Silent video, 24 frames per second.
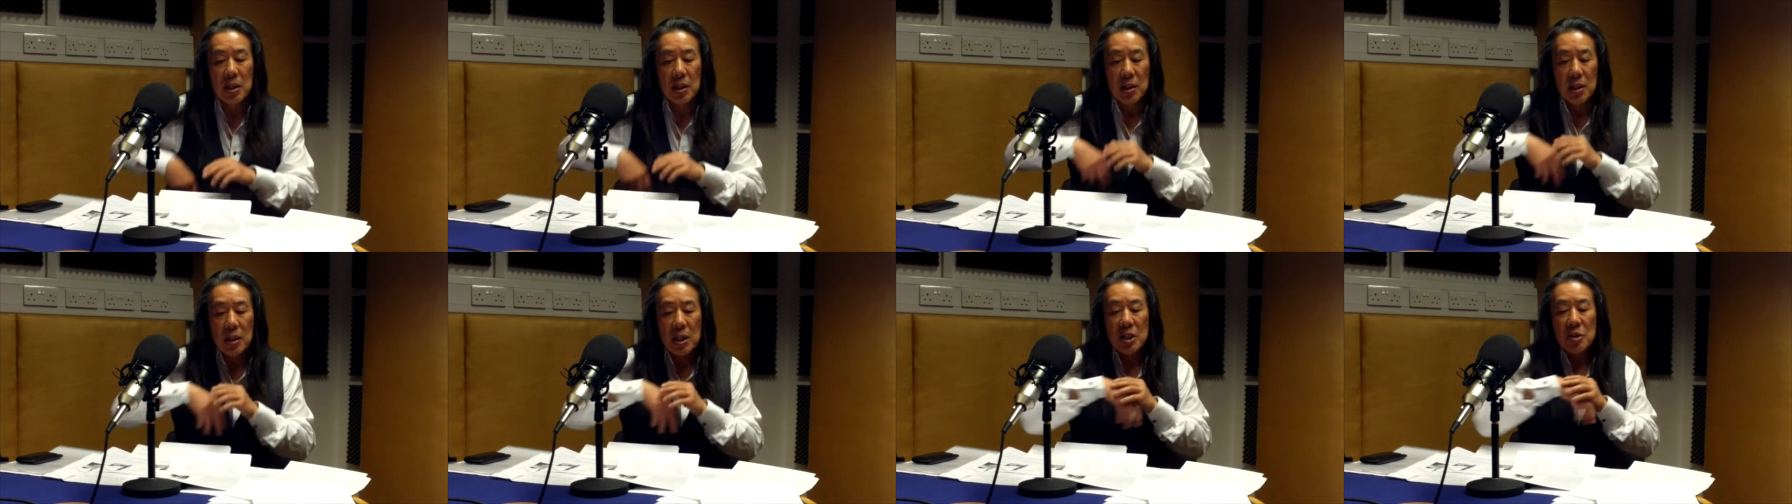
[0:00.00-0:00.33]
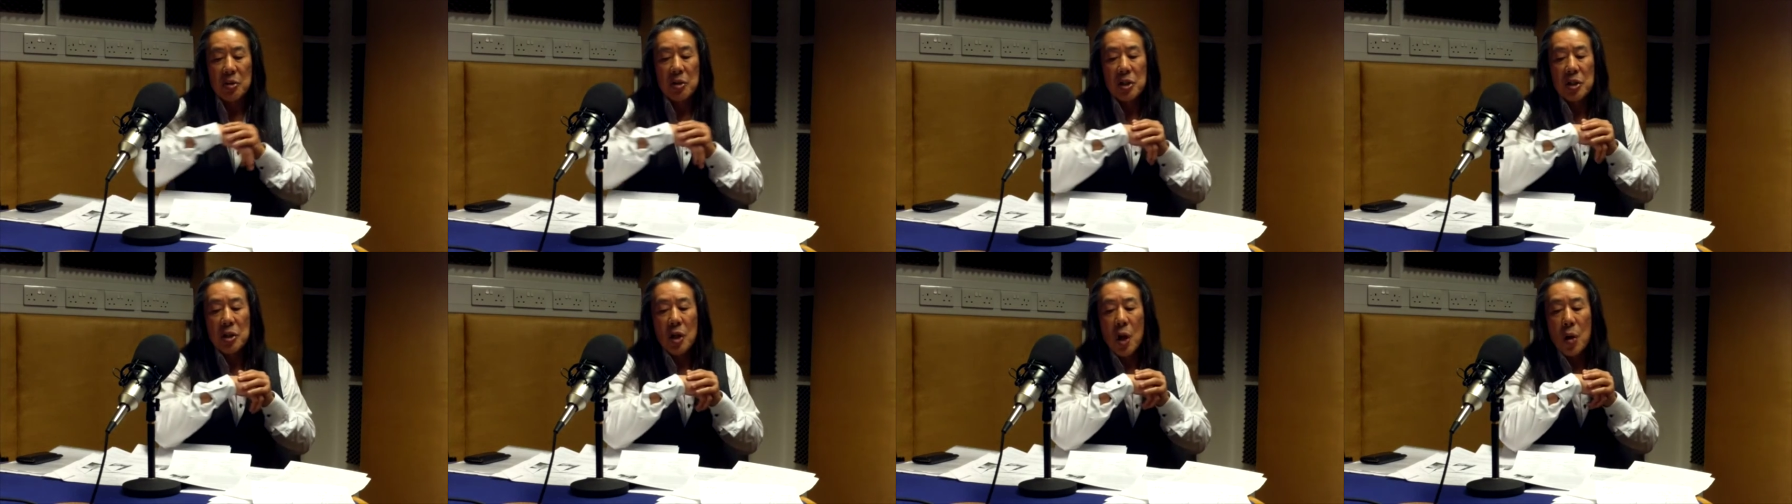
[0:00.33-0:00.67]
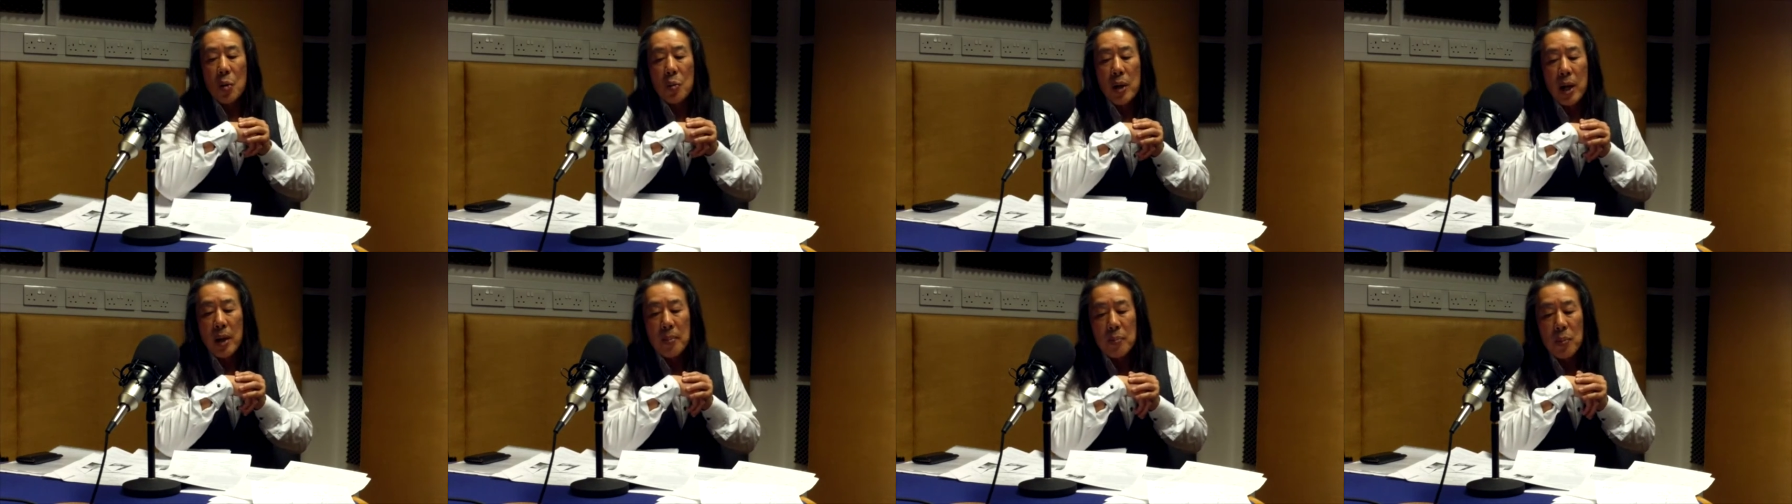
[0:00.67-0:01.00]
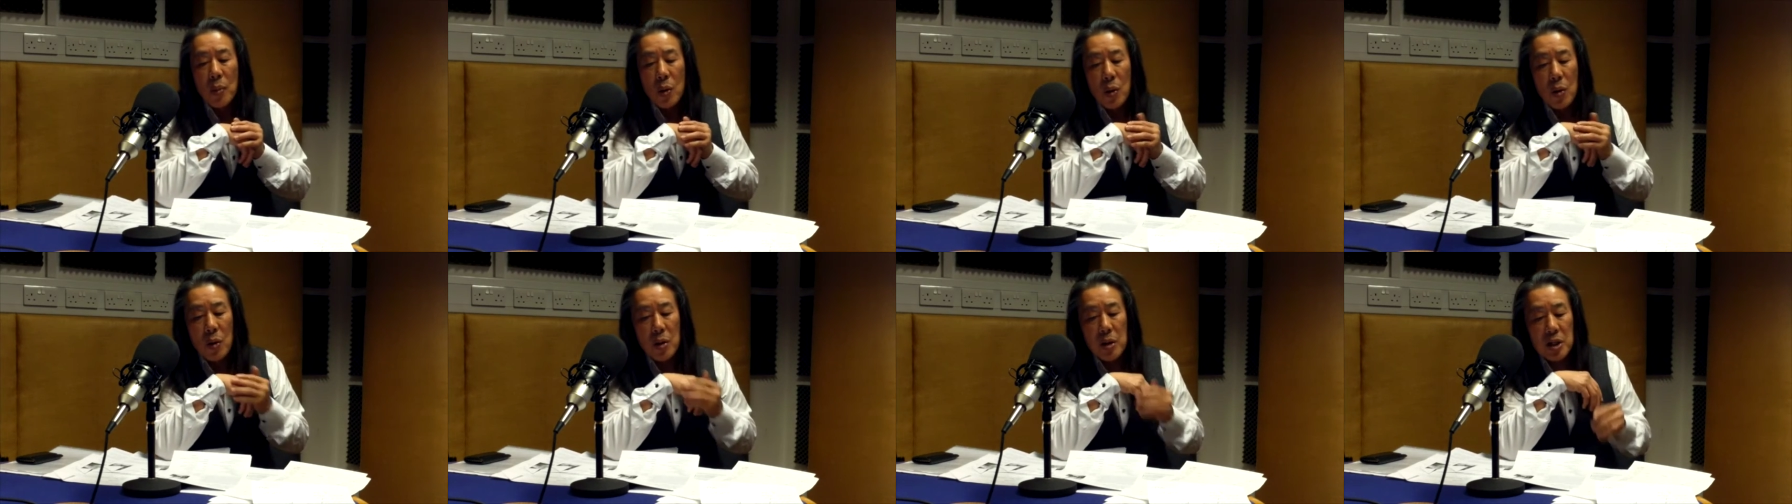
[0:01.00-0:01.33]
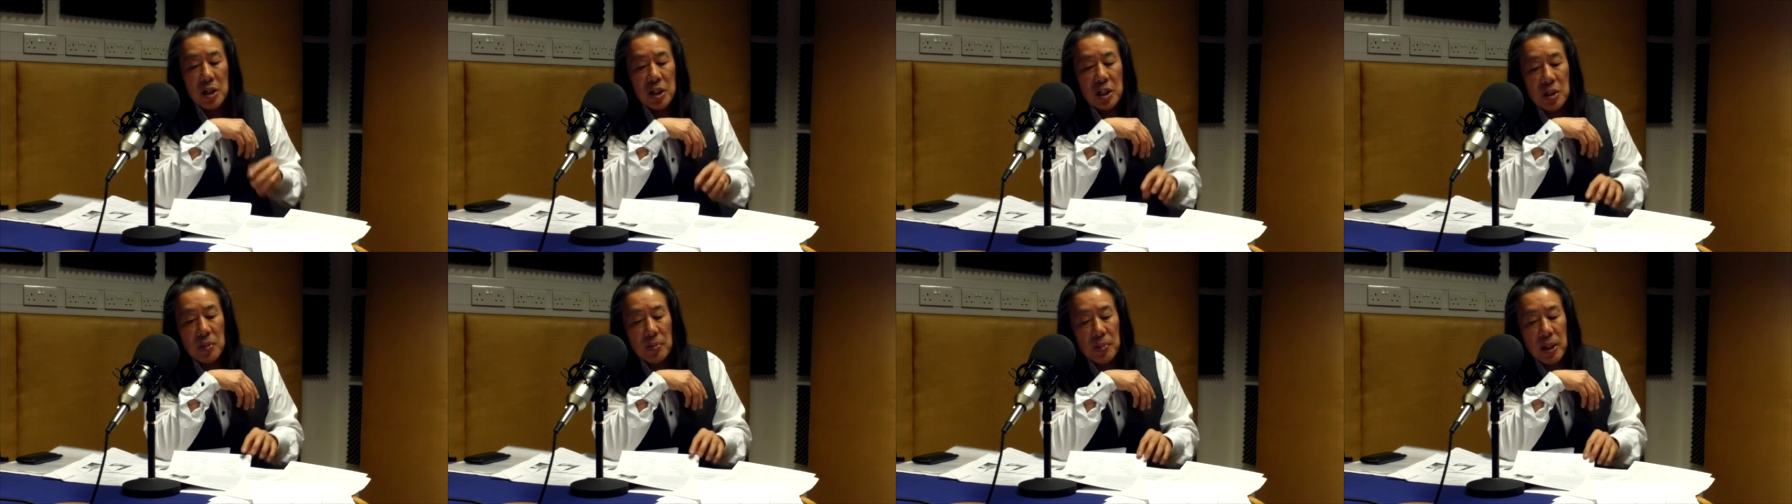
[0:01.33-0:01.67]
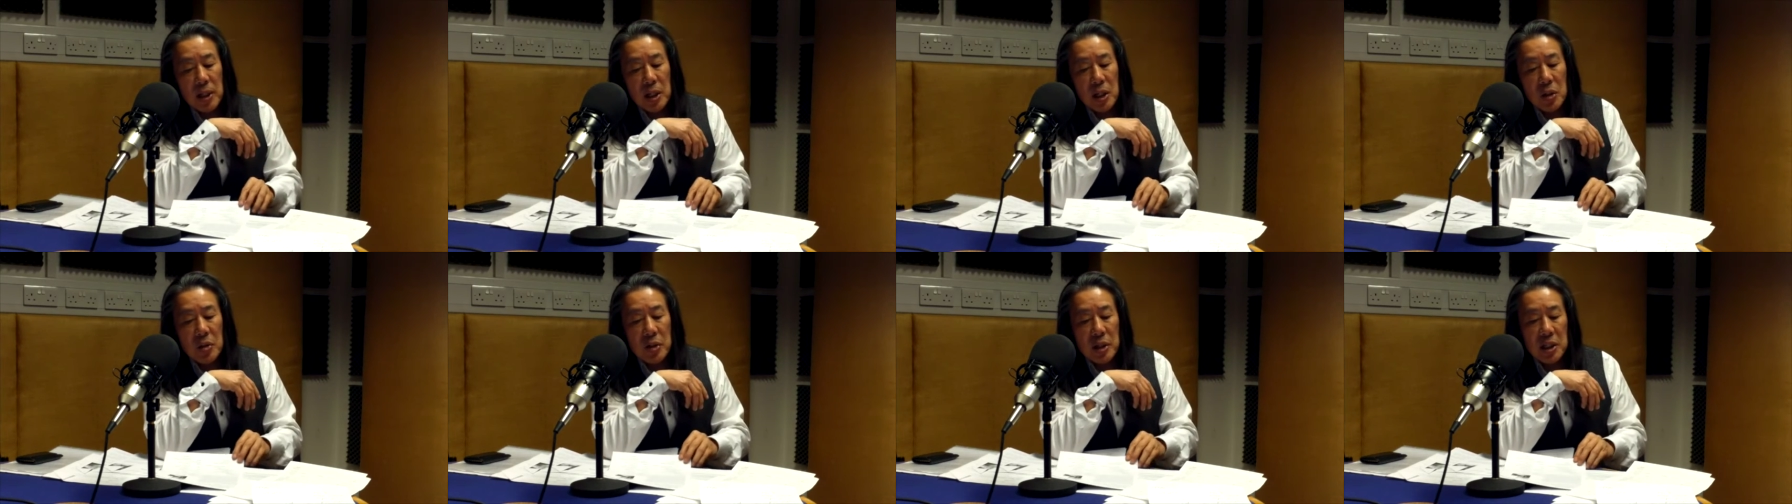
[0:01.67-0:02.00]
this was nowhere more
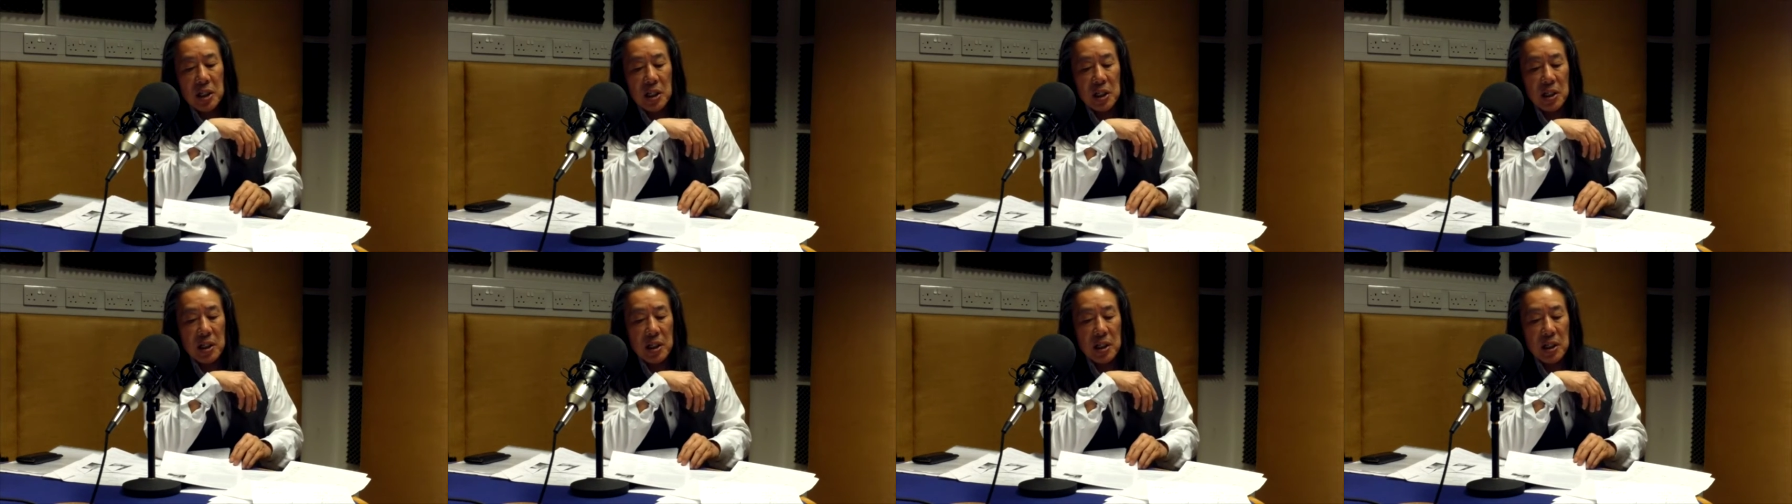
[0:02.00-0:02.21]
conspicuous